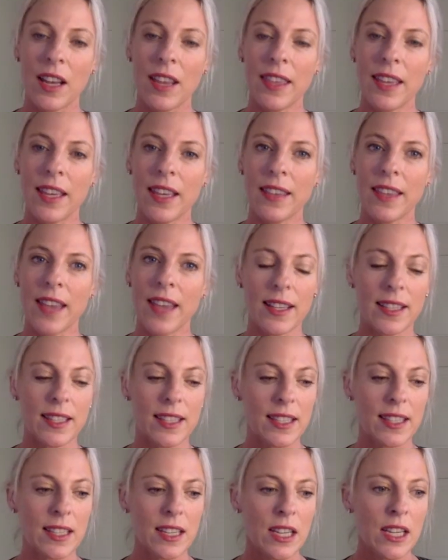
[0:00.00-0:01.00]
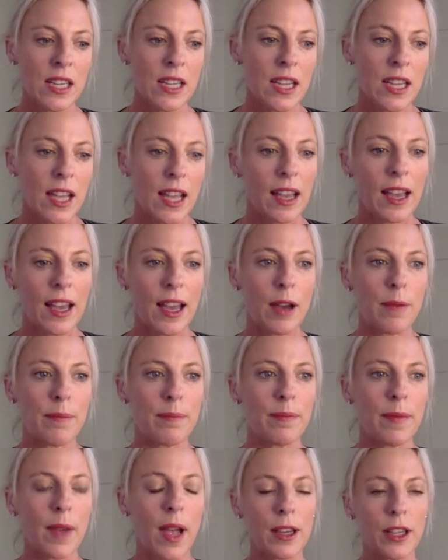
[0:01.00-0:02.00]
And I think that's,
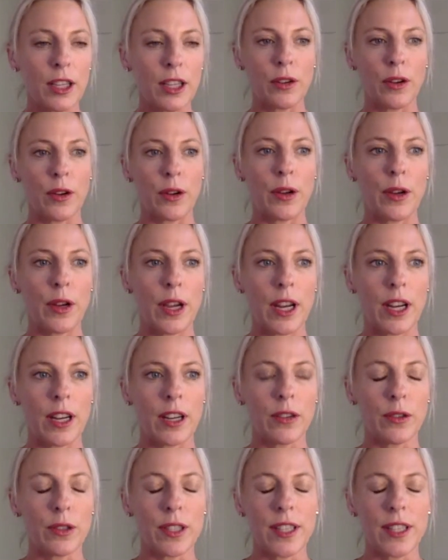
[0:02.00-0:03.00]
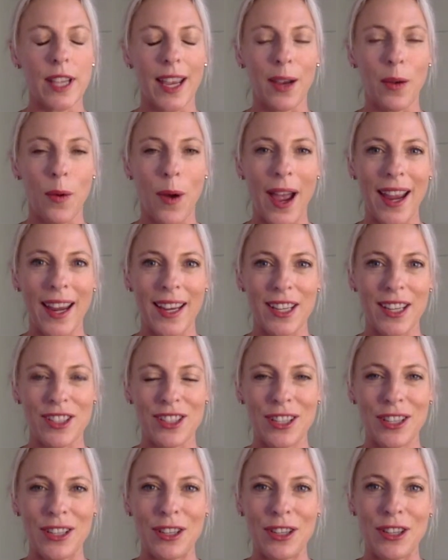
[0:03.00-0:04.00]
you know, a good segue
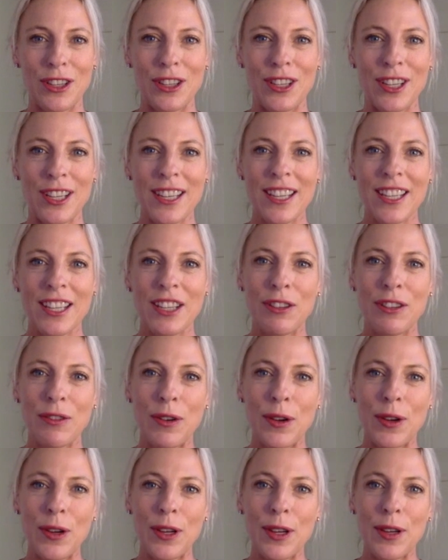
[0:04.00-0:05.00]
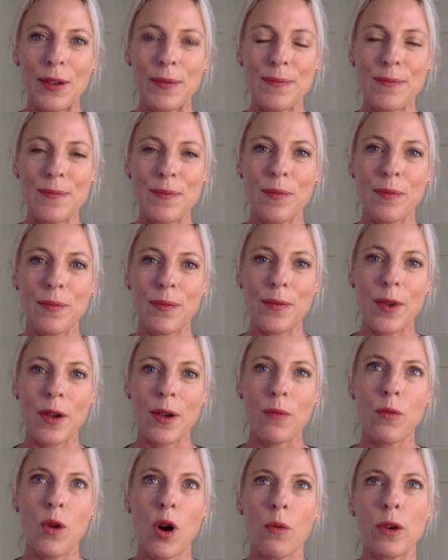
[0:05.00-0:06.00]
into, you know,
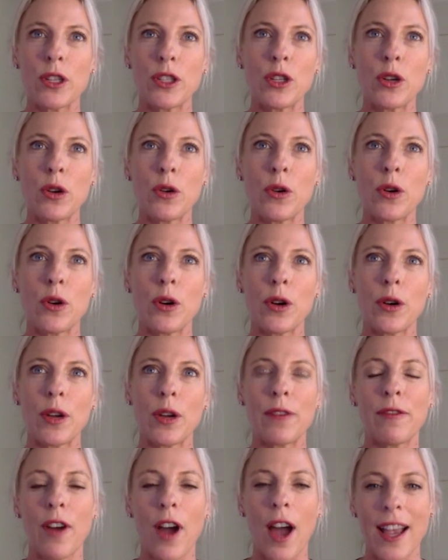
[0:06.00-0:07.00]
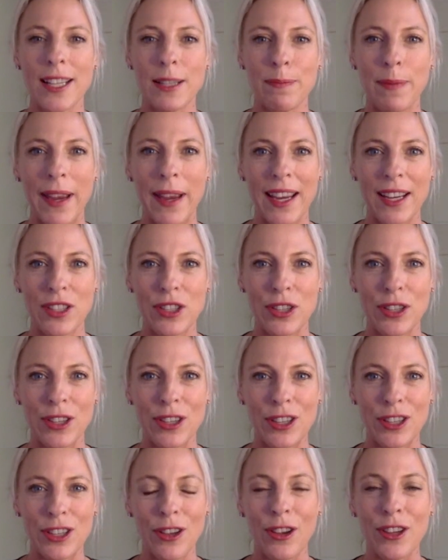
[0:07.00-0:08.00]
what would your advice be
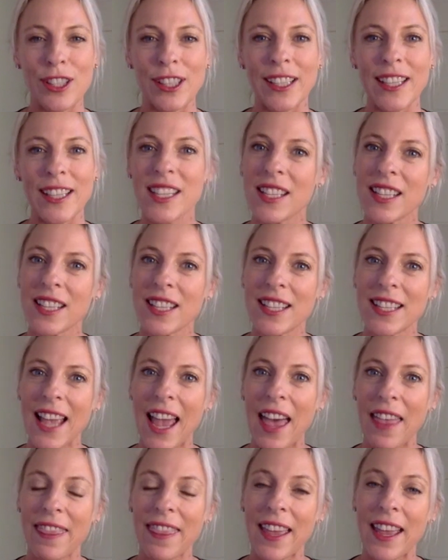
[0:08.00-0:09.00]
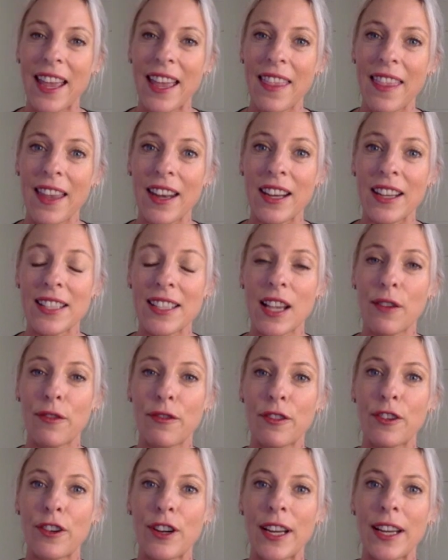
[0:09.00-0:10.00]
to those listeners out there that are
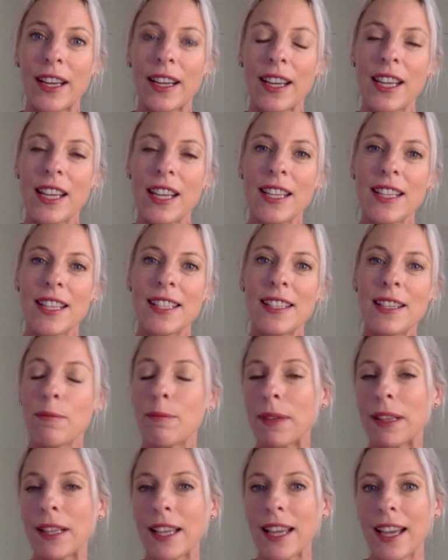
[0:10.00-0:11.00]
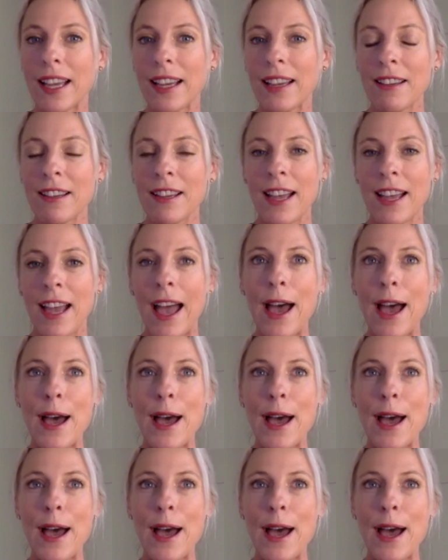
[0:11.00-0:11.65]
suffering similar